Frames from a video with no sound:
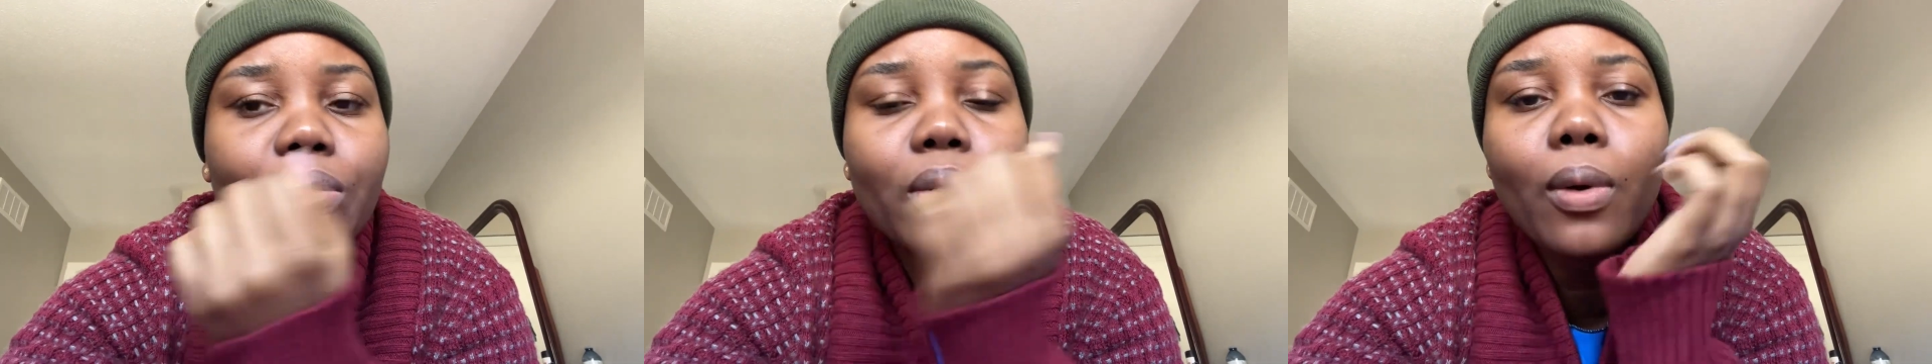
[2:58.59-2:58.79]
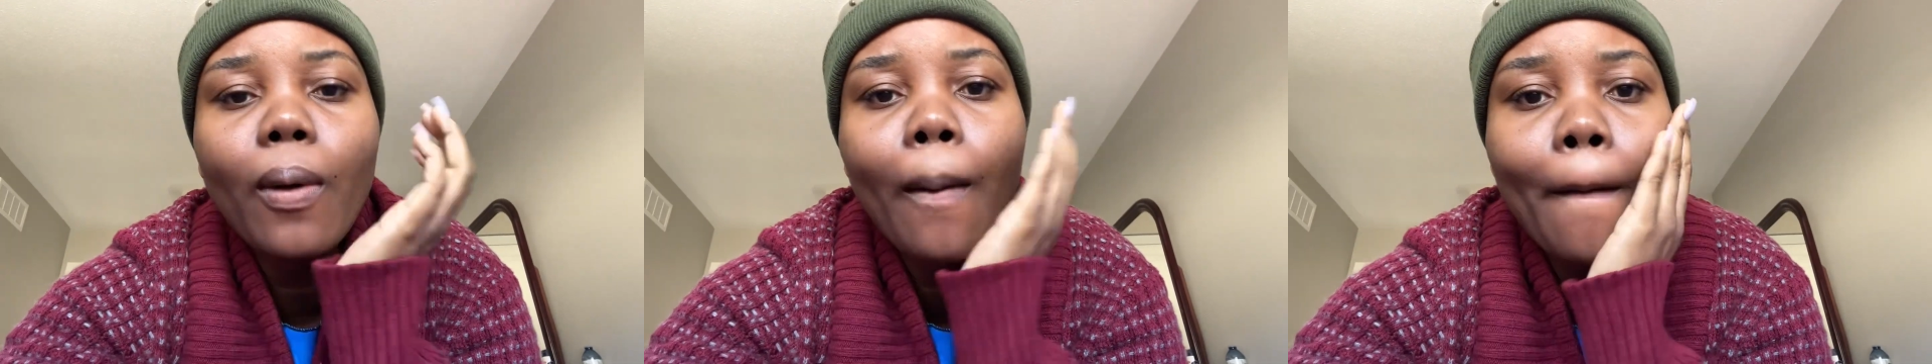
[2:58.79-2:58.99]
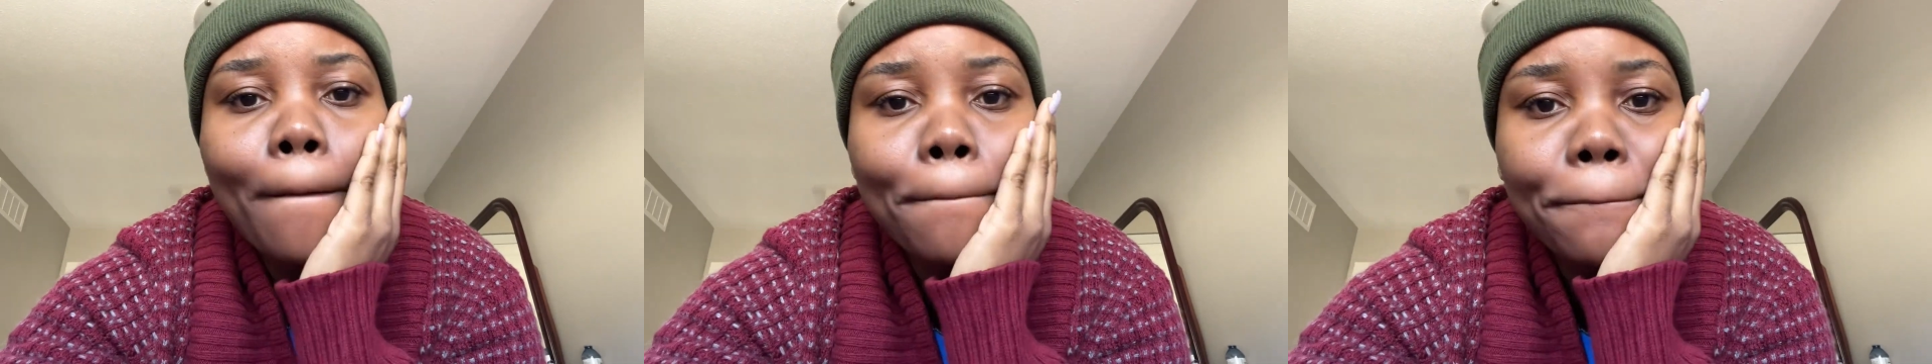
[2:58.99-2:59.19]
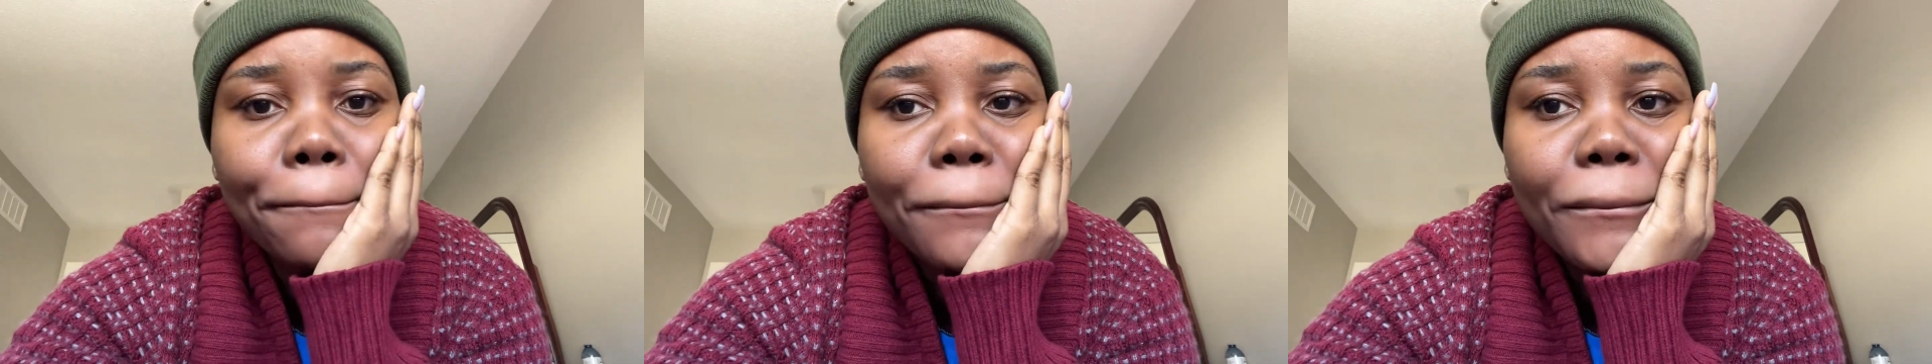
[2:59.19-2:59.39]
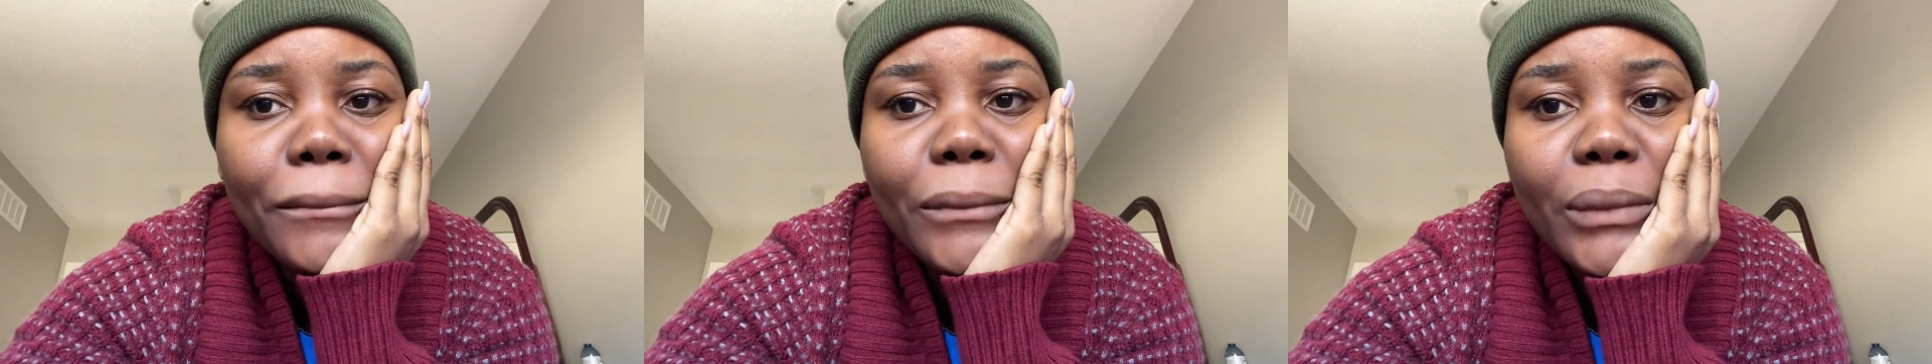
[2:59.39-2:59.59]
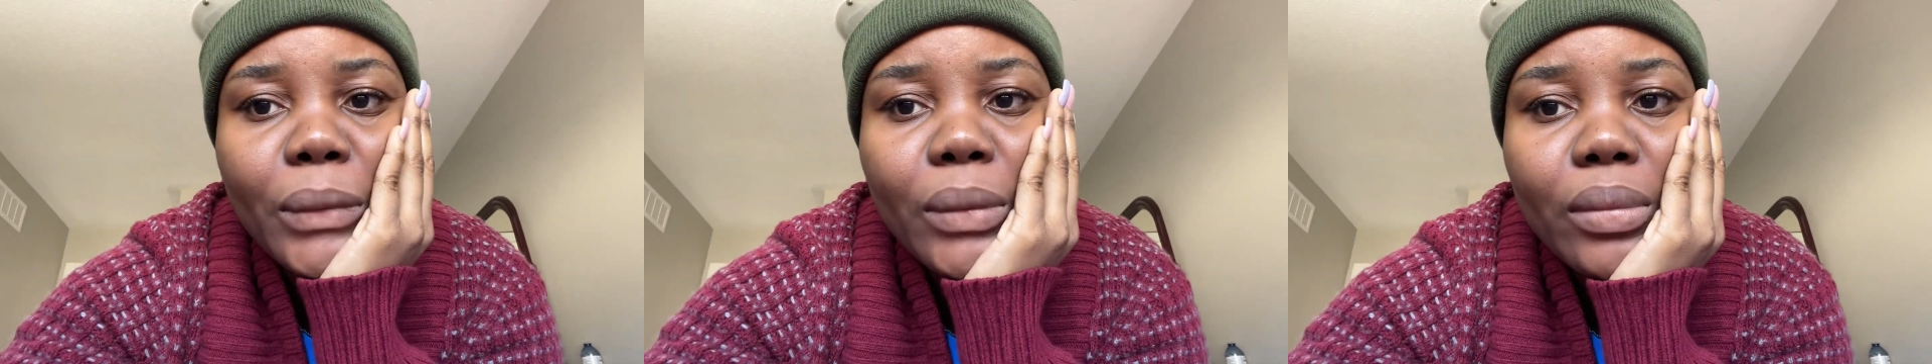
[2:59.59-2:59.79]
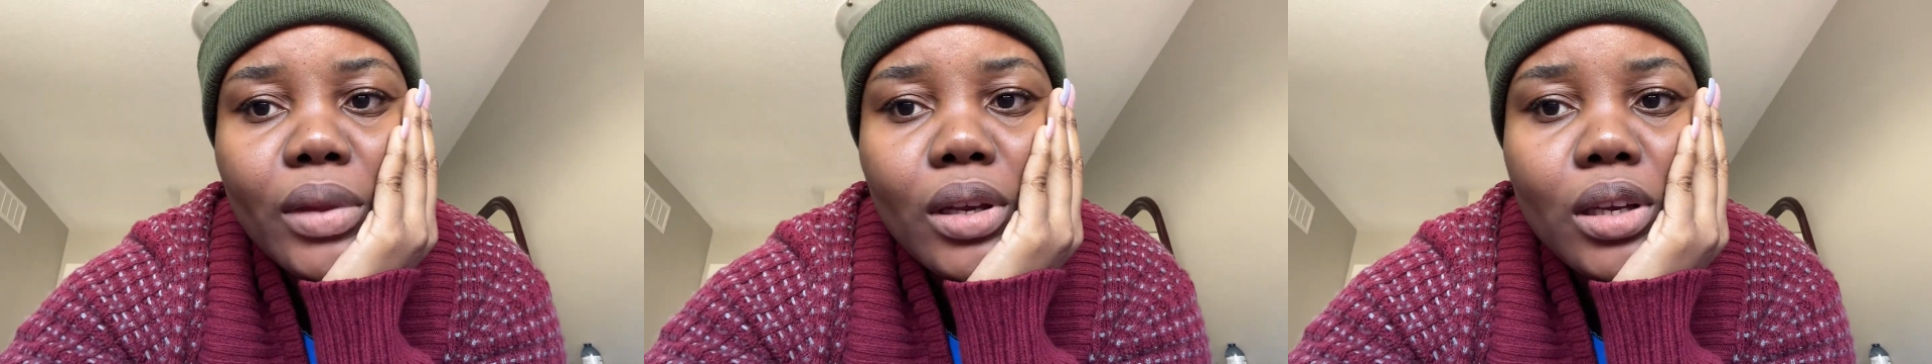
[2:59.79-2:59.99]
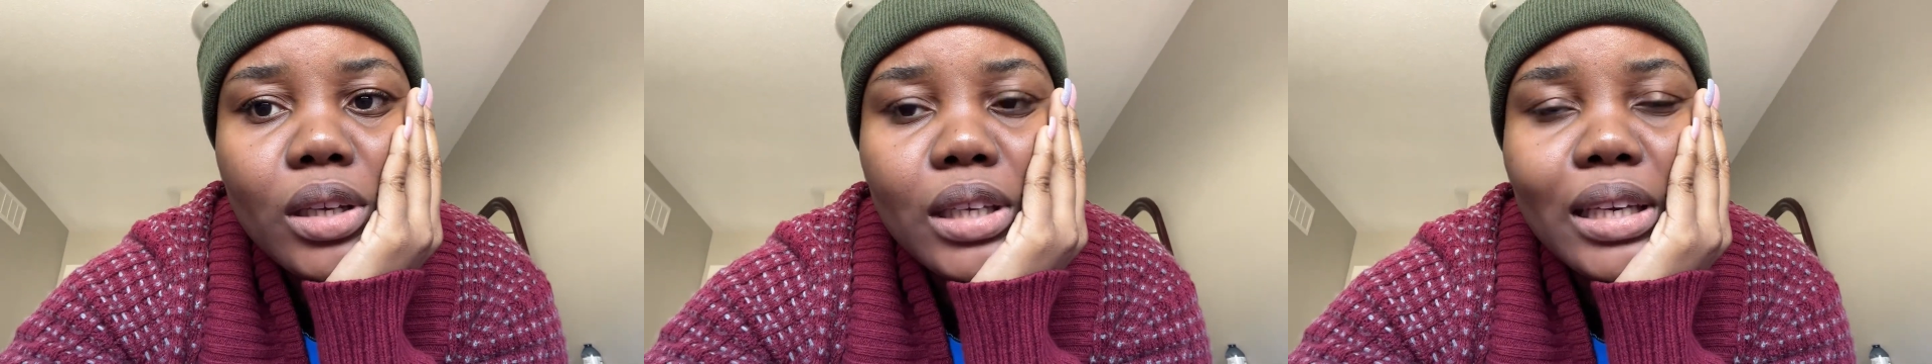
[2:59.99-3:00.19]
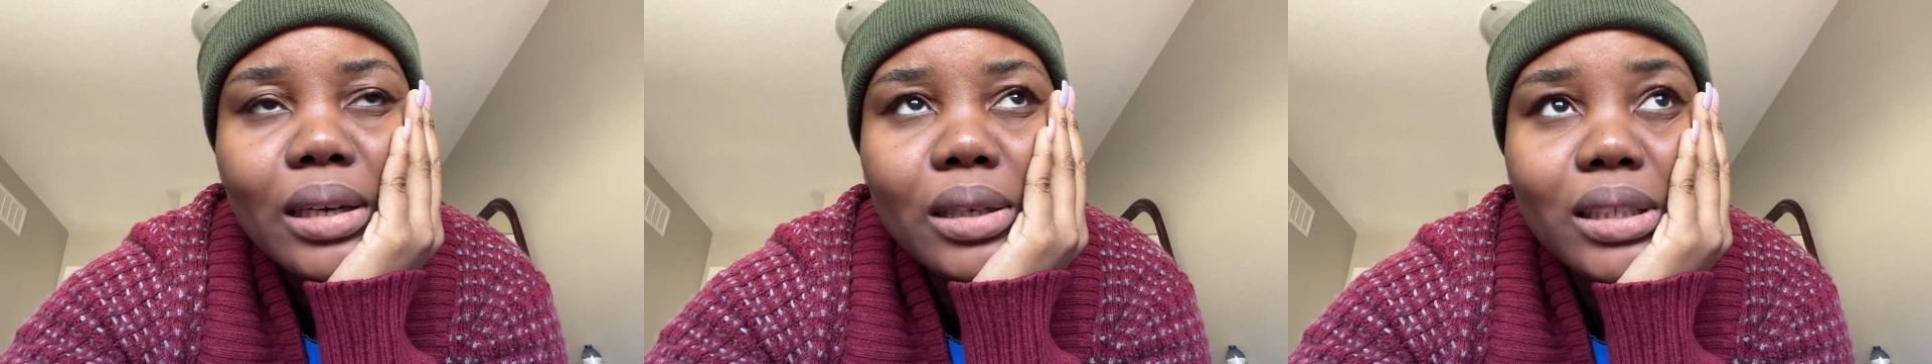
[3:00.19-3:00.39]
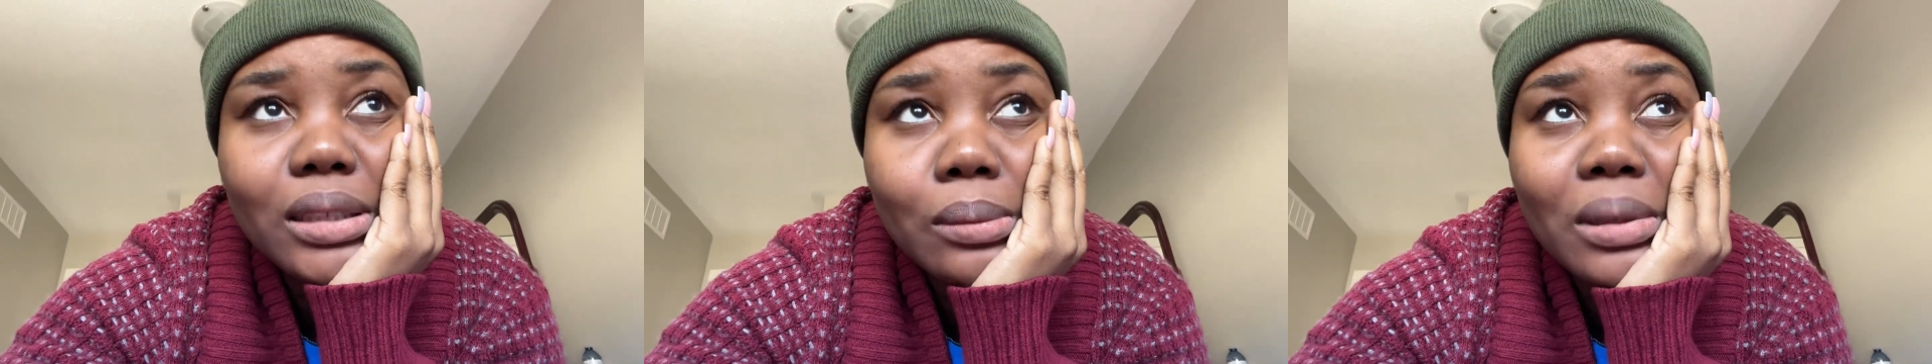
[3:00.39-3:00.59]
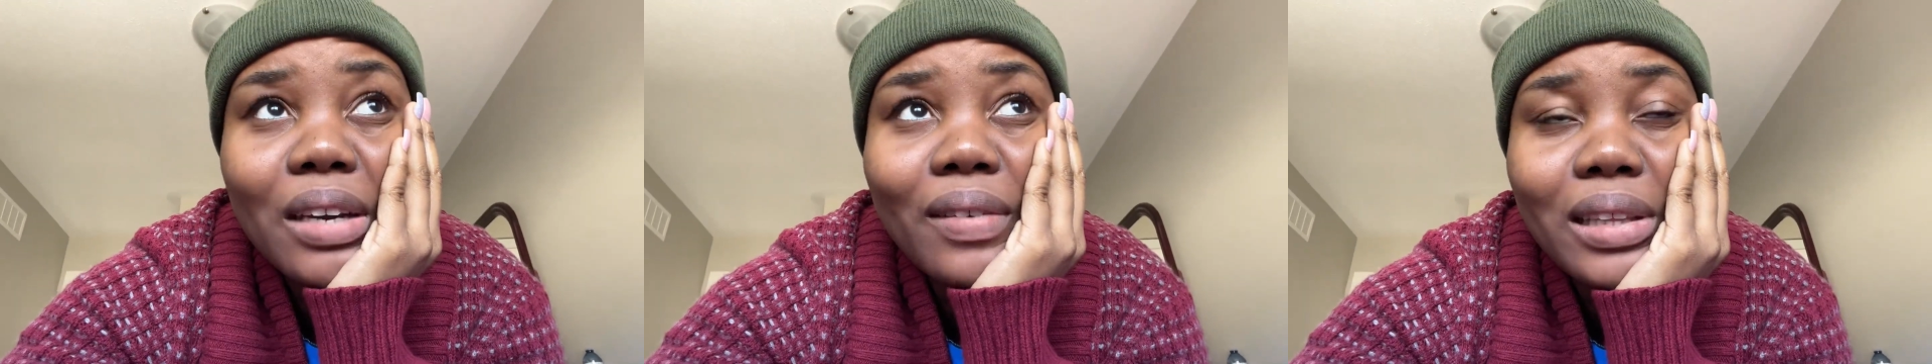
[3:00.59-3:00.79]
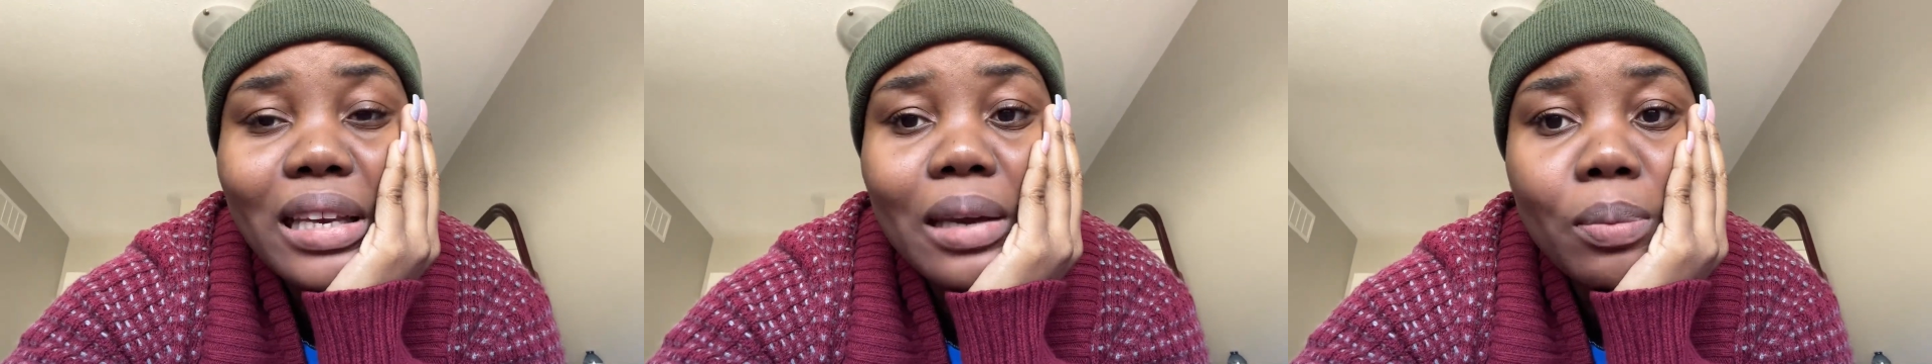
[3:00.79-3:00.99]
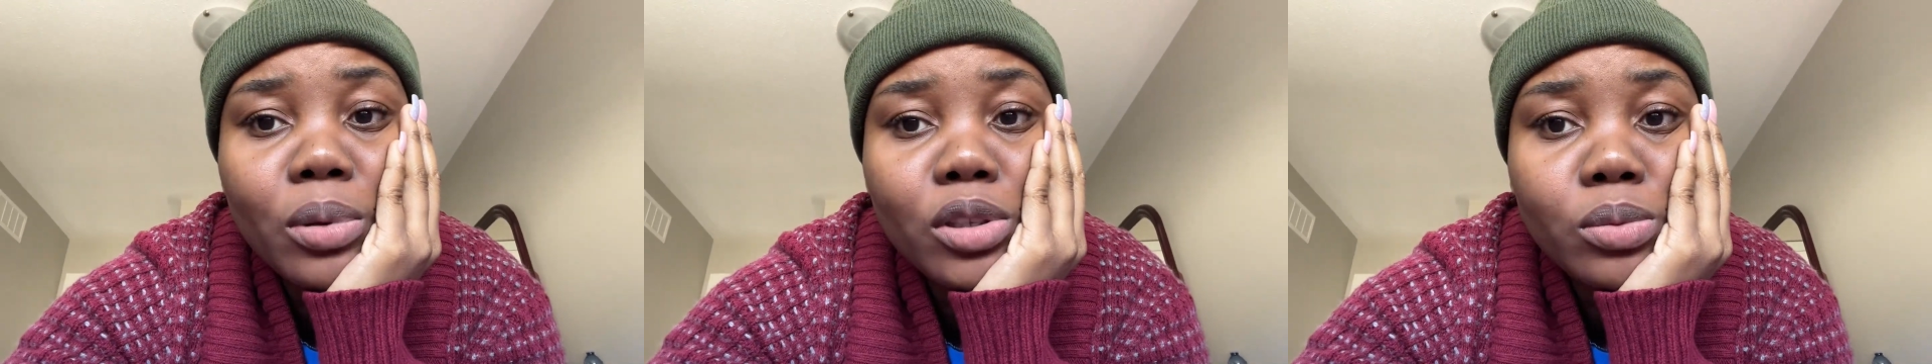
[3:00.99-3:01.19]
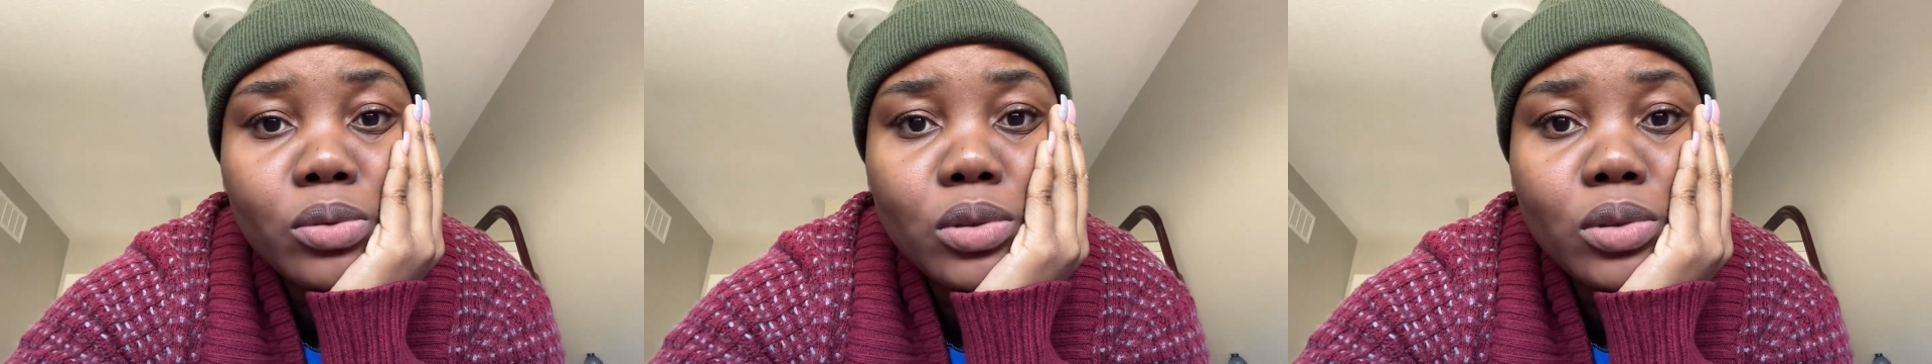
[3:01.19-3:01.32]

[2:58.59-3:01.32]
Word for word: but yeah, because I'm hearing airport